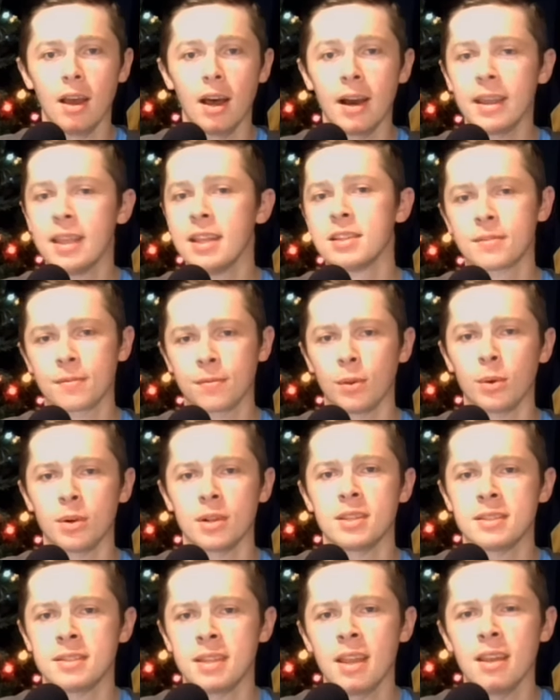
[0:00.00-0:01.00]
against
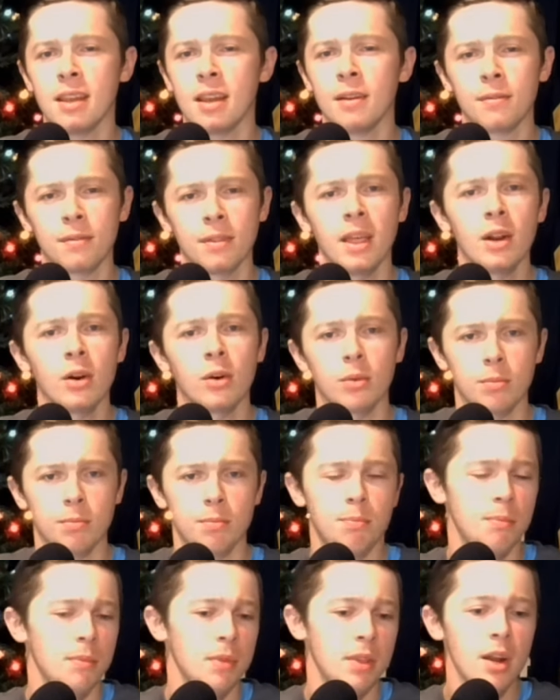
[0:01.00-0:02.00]
Florida State and if they
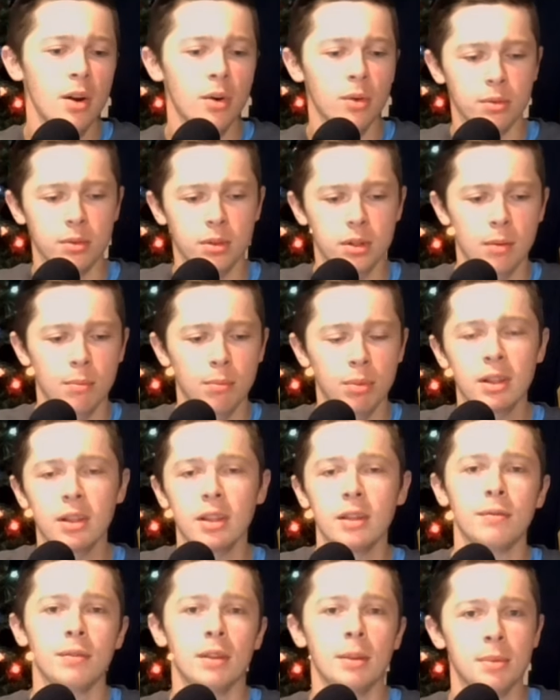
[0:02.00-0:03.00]
don't
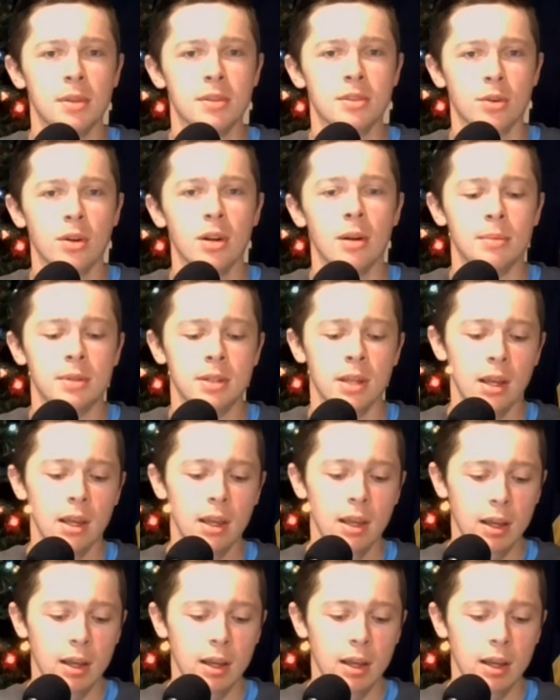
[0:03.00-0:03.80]
completely flip the script.